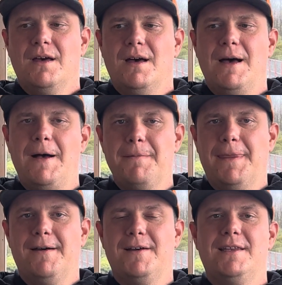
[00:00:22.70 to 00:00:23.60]

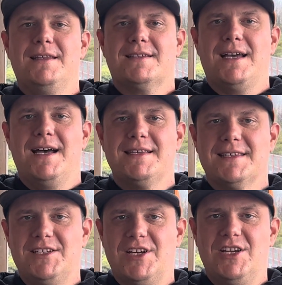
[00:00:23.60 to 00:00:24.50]
It's
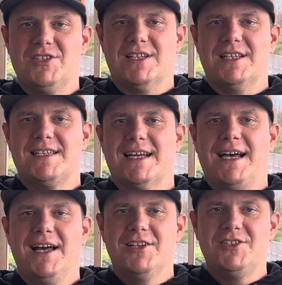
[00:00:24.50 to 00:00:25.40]
constantly changing. The
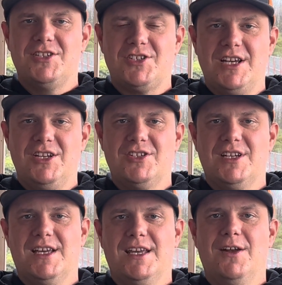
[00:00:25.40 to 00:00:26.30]
technology's
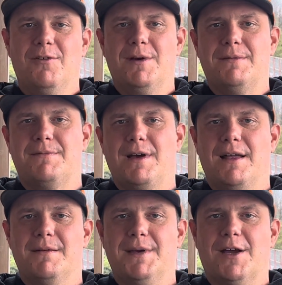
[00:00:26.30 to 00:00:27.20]
changing. We're
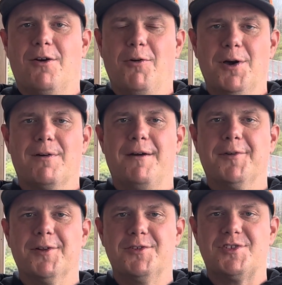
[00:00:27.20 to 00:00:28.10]
on the big coil
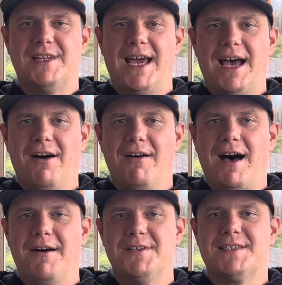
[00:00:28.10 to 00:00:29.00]
revolution now.
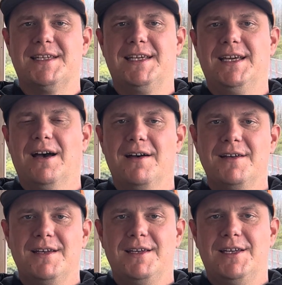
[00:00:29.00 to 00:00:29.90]
Obviously,
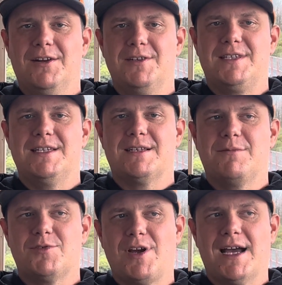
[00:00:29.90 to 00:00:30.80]
you see
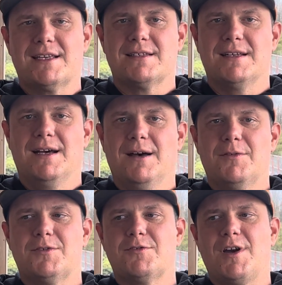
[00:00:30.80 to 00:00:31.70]
some tracks
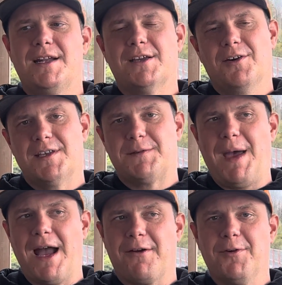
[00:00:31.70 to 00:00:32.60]
tried to go the
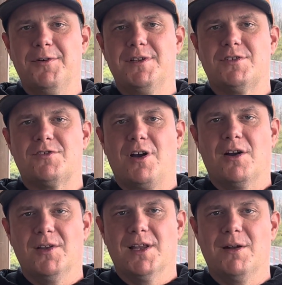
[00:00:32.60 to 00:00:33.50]
spec route and
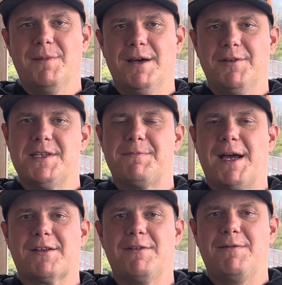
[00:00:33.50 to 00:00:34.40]
struggle a little bit with the
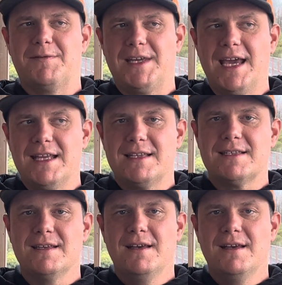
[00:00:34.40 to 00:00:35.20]
spec 358s.